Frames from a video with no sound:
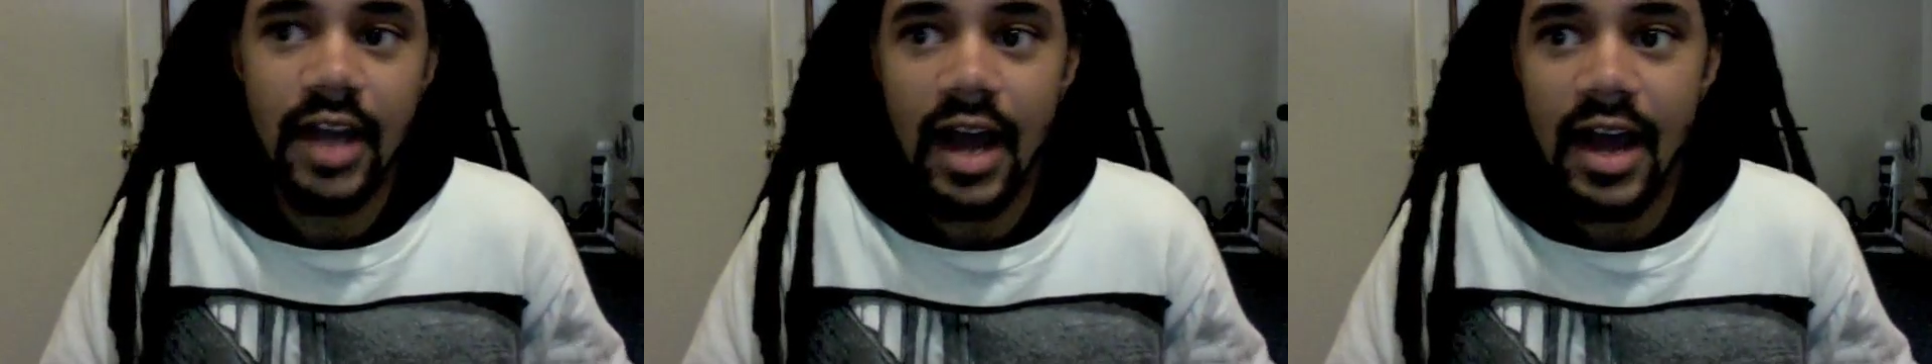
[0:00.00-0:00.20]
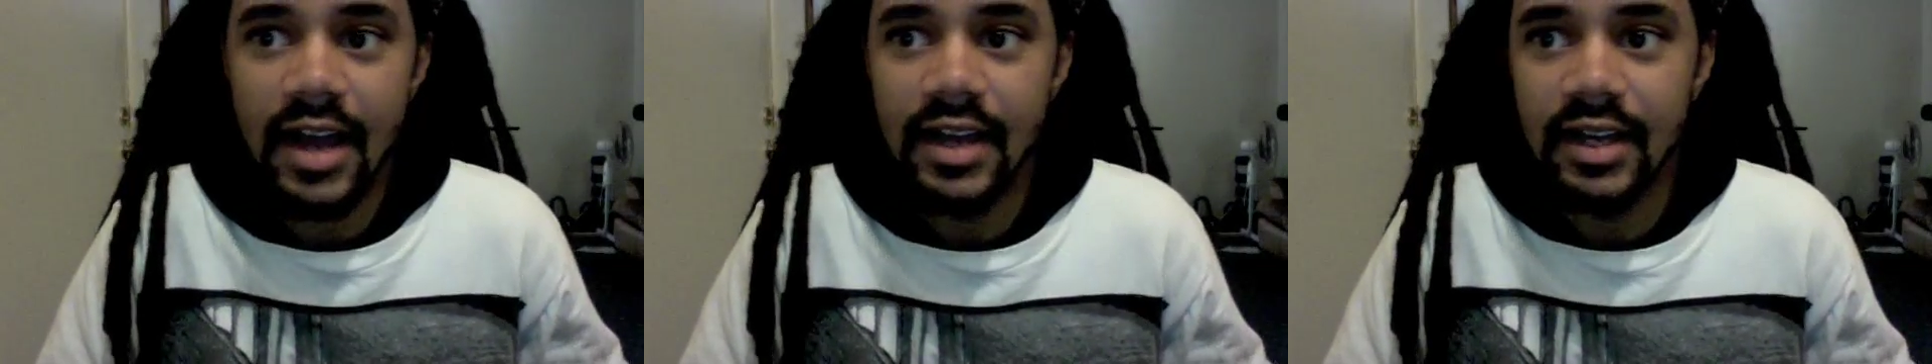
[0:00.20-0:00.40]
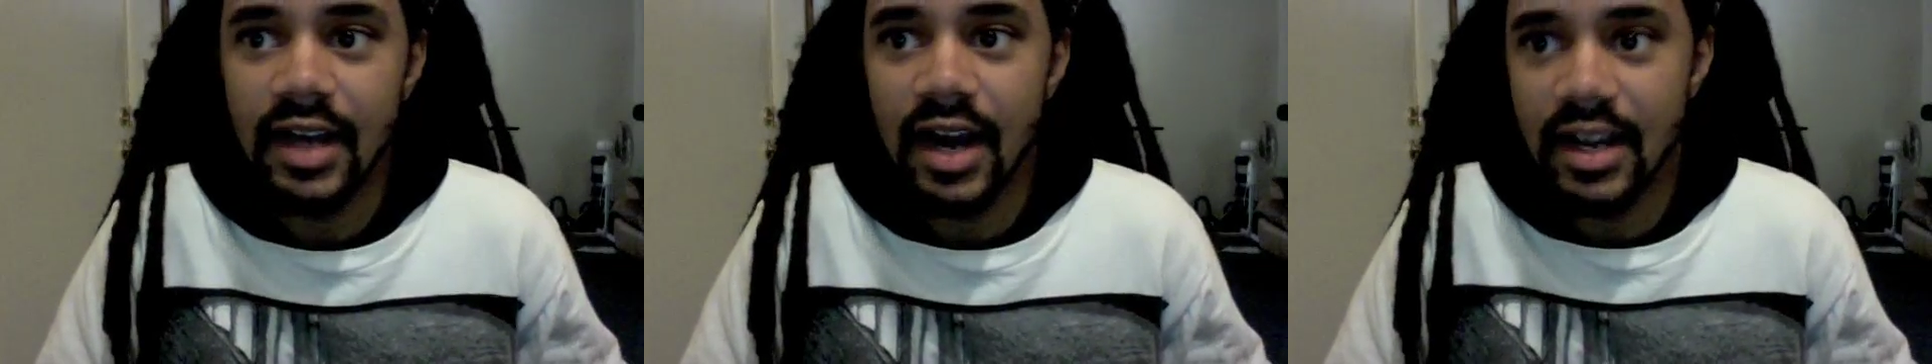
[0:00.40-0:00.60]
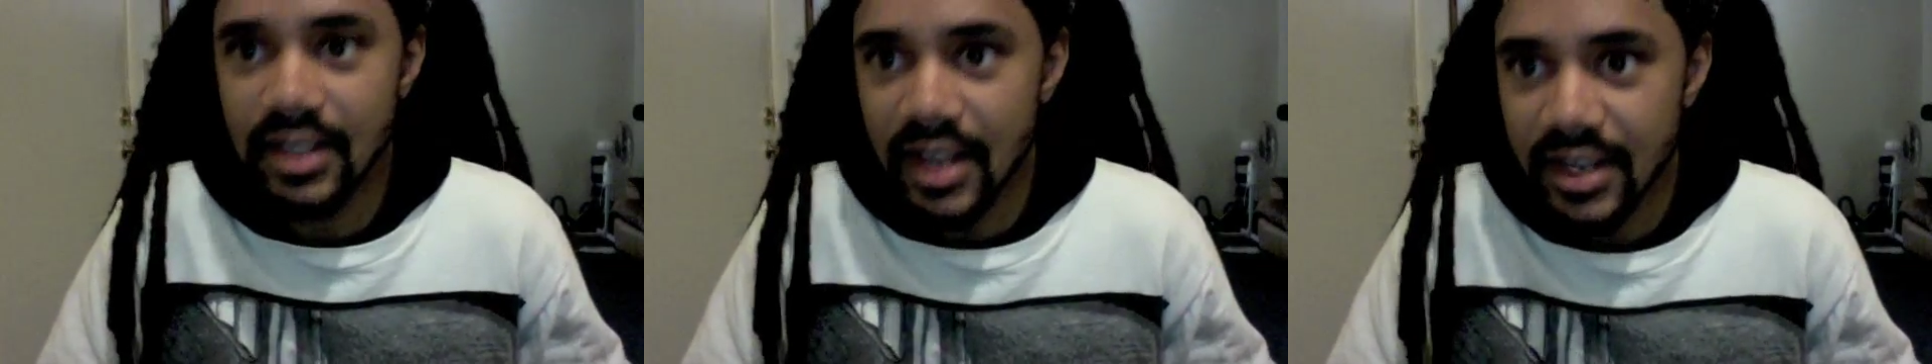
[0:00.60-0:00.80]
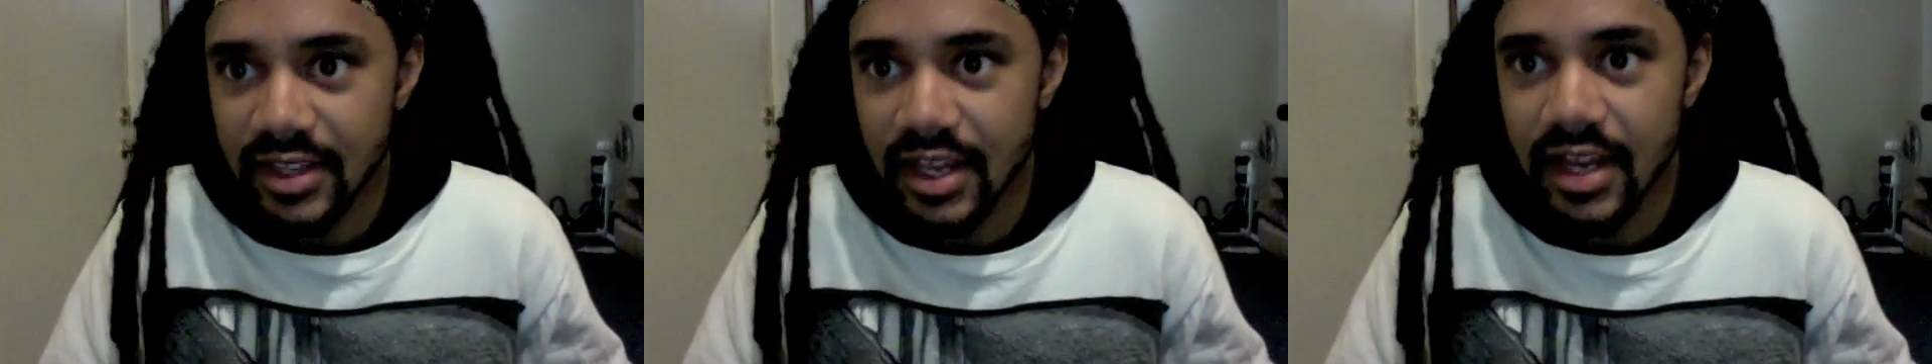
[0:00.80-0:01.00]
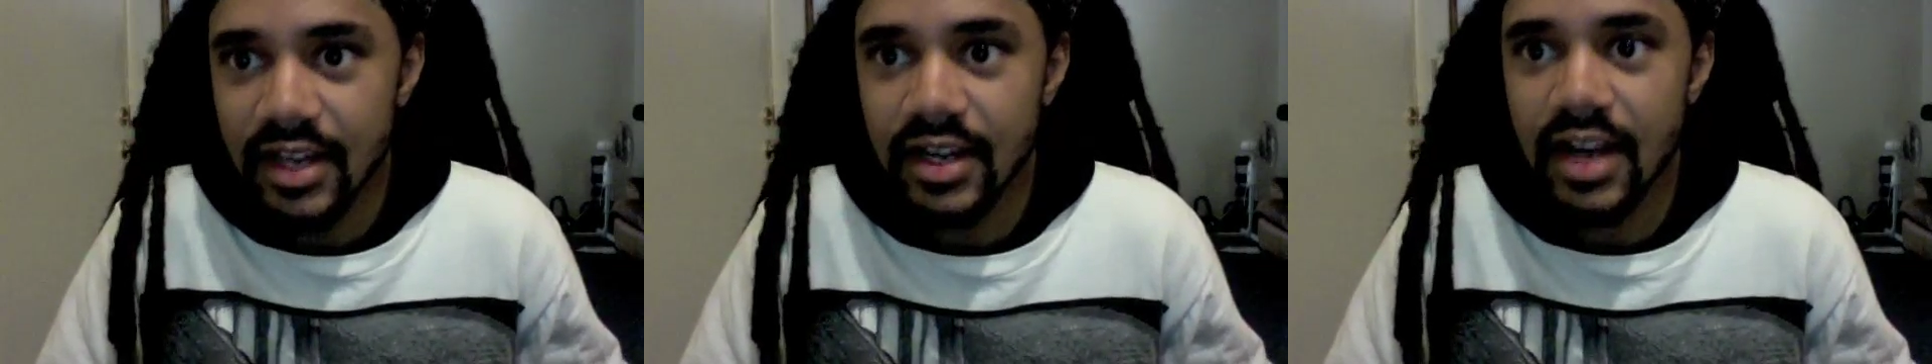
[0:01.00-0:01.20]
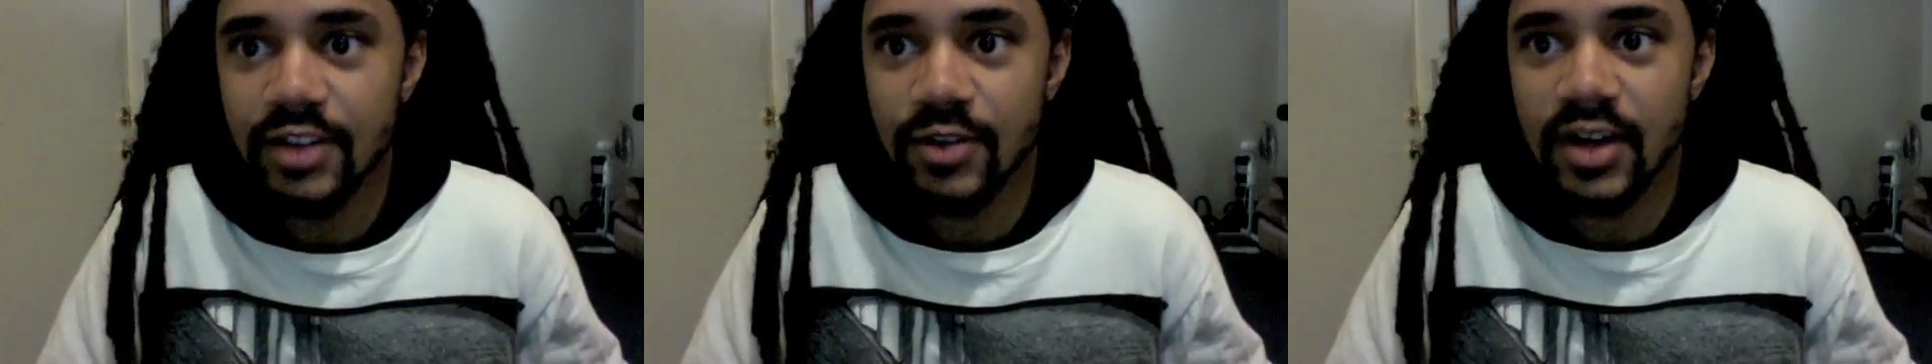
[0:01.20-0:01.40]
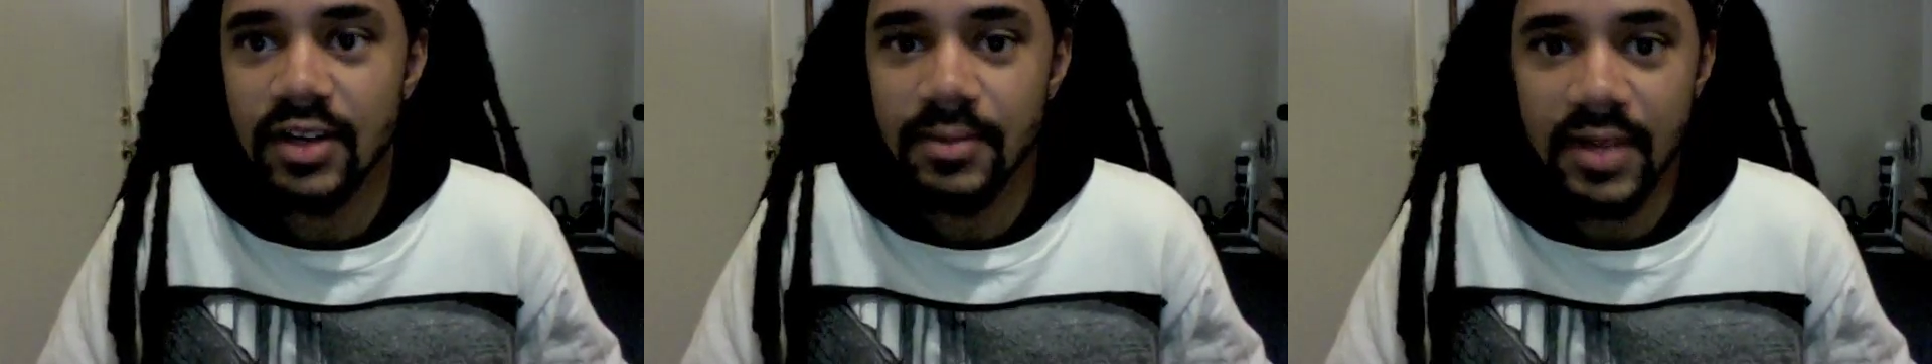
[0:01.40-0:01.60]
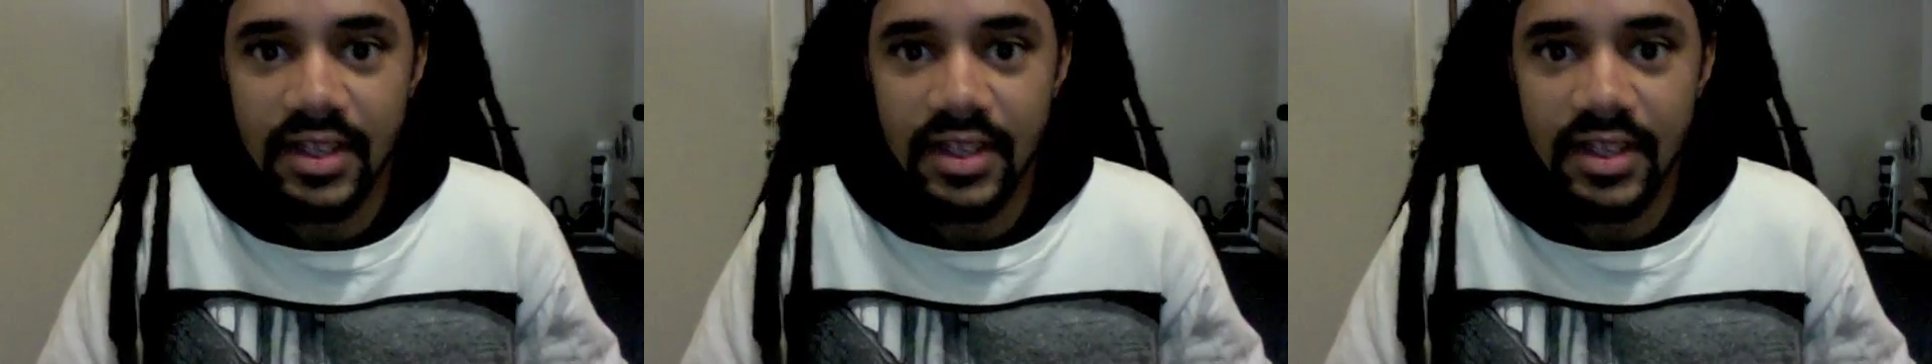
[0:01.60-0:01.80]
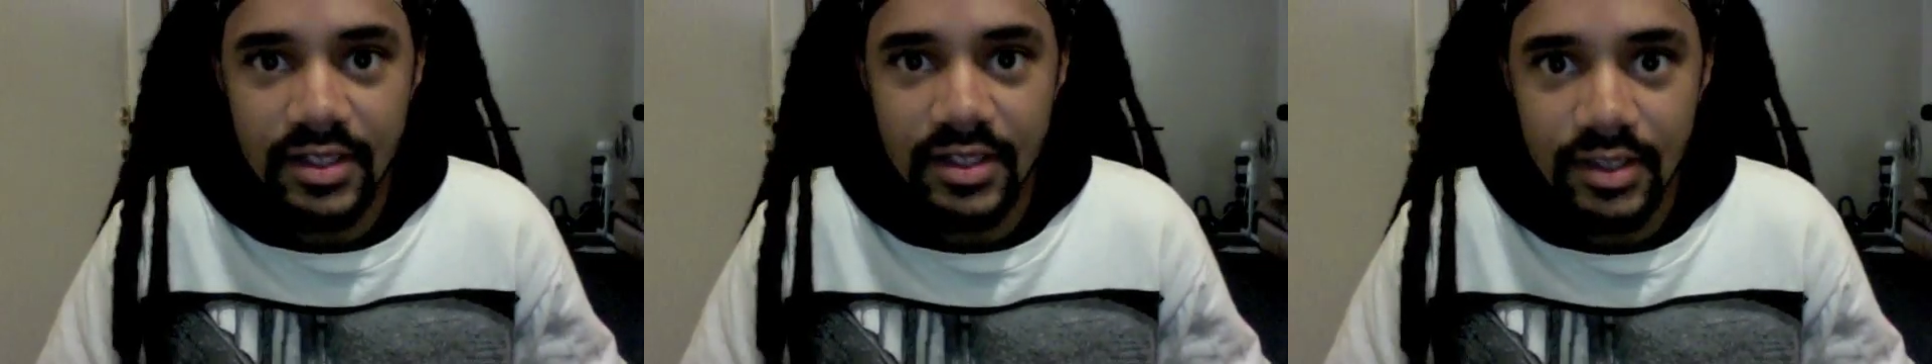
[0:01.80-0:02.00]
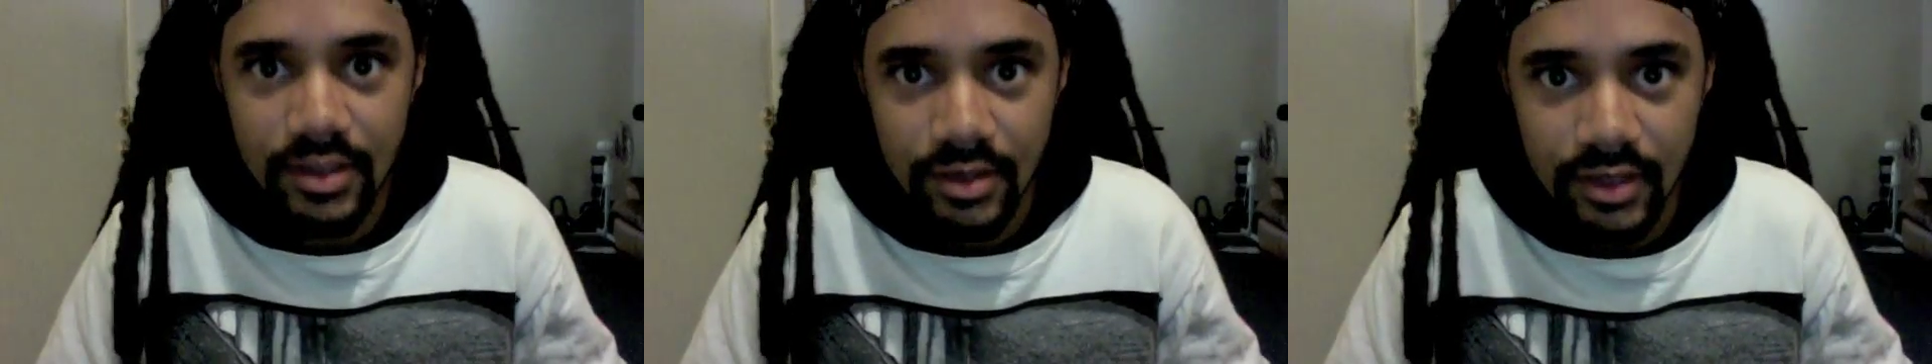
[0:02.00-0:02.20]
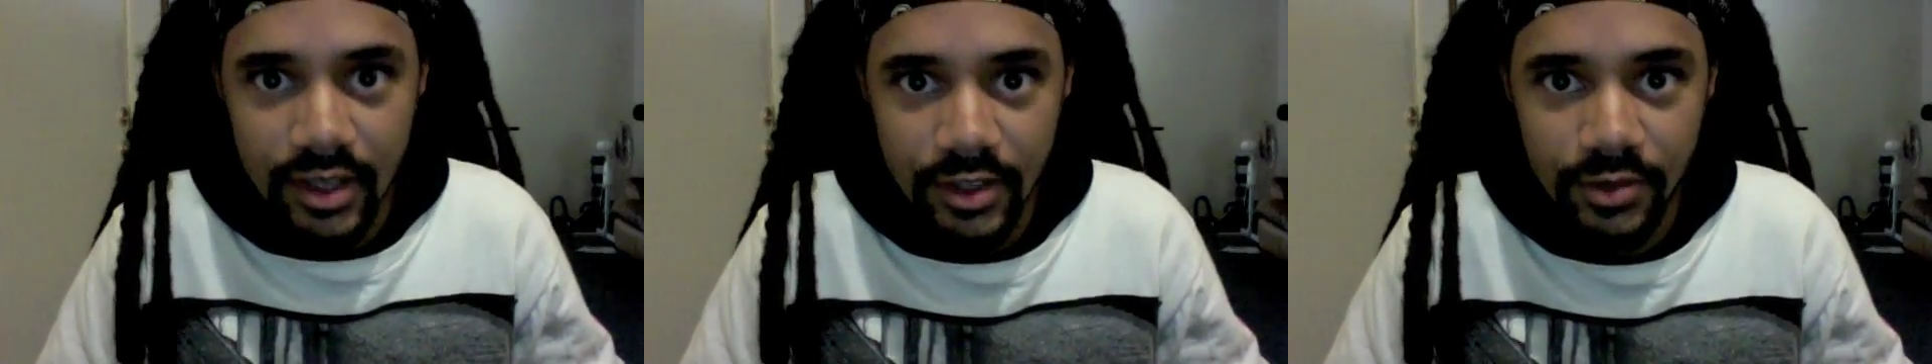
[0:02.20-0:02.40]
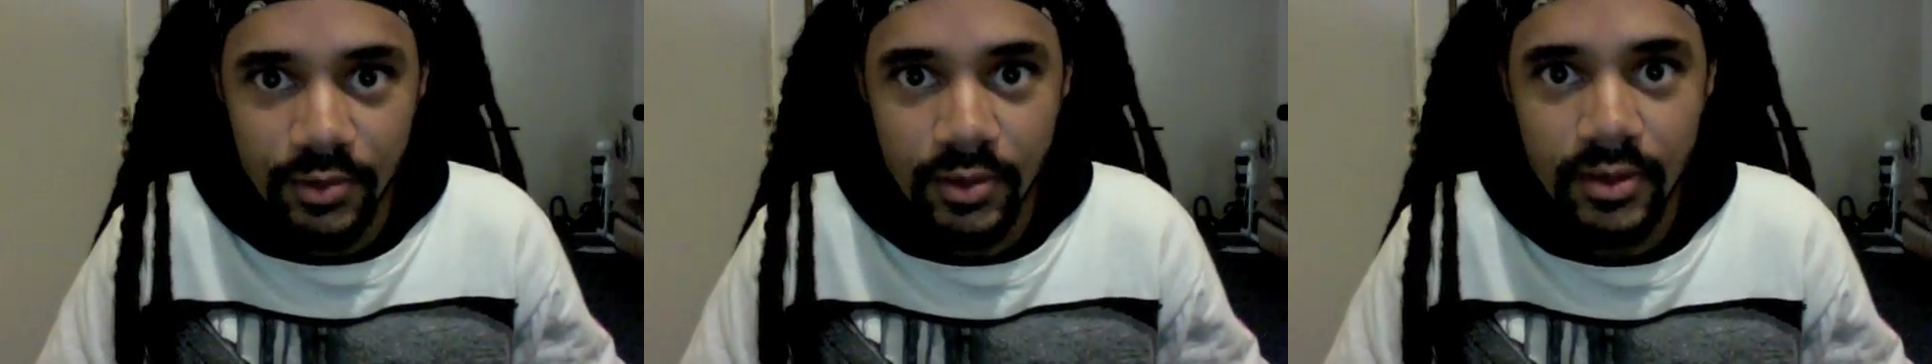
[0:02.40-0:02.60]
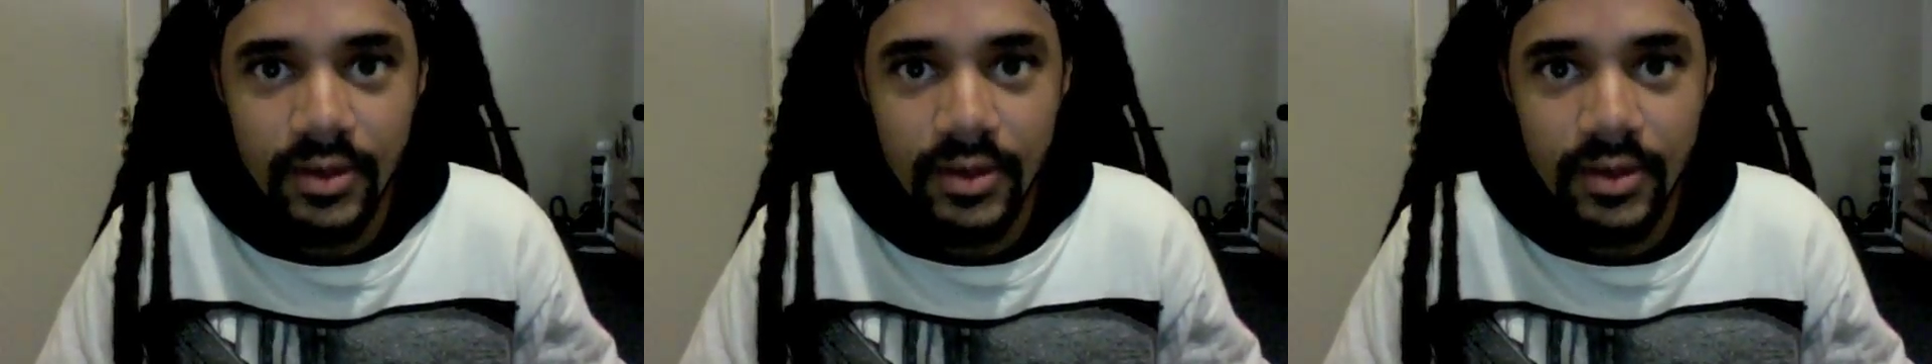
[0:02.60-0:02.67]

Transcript: I like that. I try to make things intellectual,